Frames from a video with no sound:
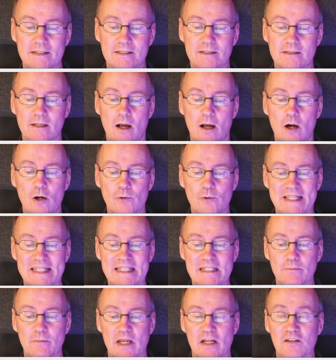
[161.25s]
our
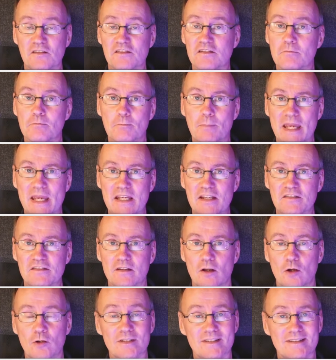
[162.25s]
emails based
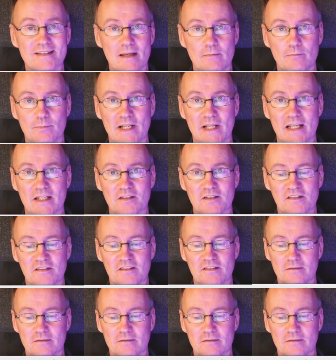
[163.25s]
on templates,